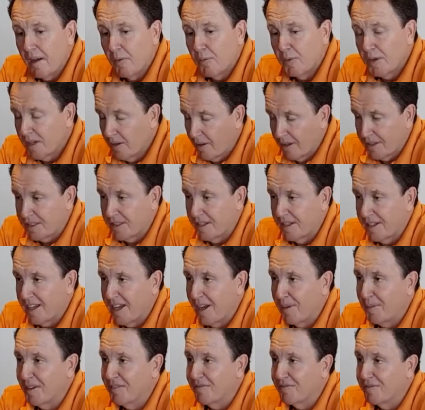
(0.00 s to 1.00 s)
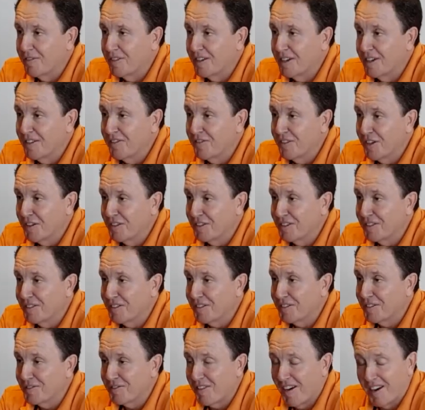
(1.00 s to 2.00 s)
we'd like you to come in for an interview just
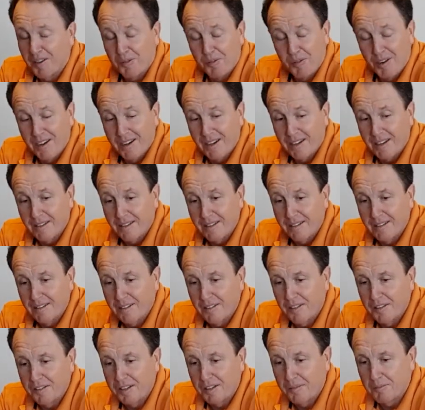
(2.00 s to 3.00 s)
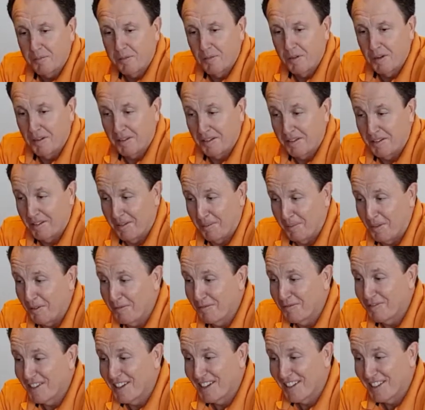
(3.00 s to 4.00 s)
straight away. I said, well, I'm not
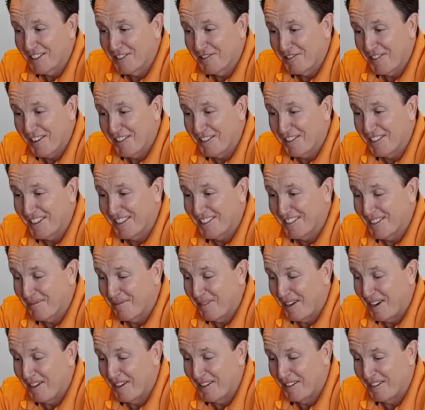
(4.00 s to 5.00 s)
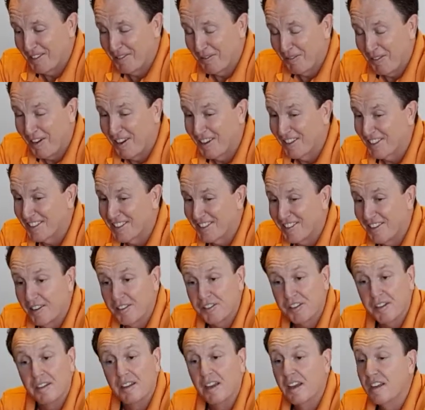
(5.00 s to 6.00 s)
really dressed in the right attire. He
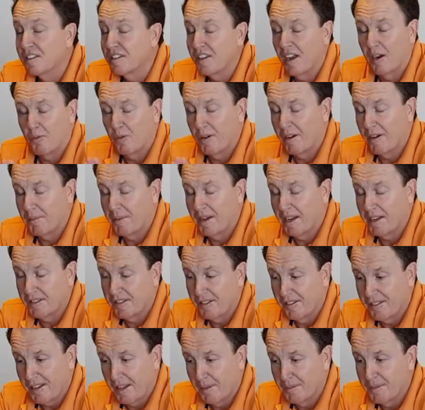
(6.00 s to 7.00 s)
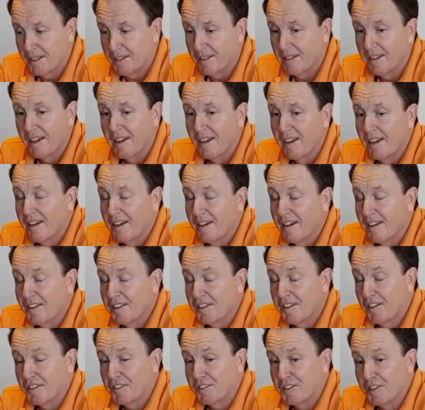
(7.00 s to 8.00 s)
said, don't worry about it, just come in.
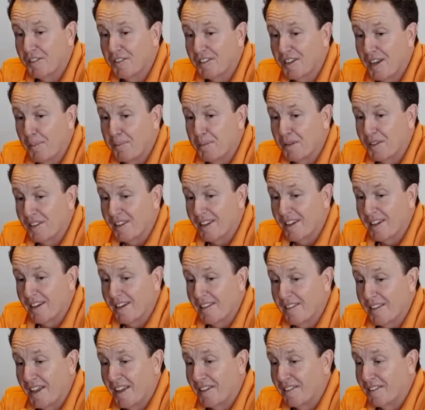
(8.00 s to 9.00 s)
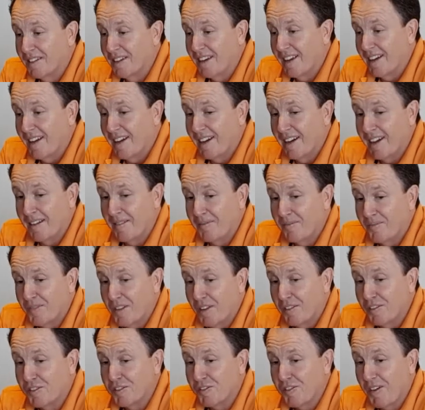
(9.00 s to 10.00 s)
So I turned up at their then
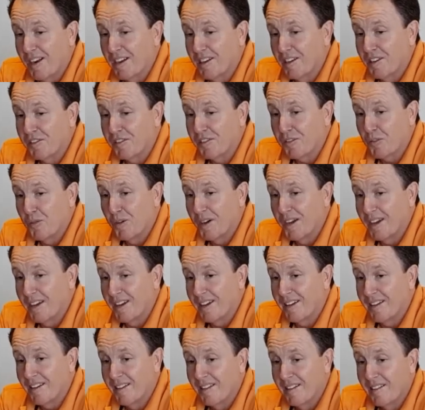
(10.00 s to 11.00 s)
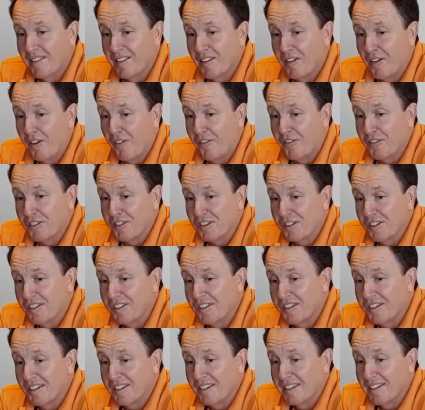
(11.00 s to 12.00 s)
Australia Square
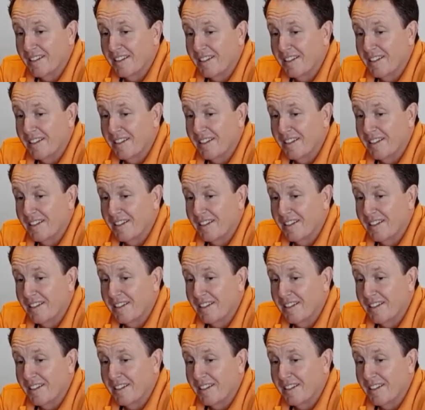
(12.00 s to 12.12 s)
offices,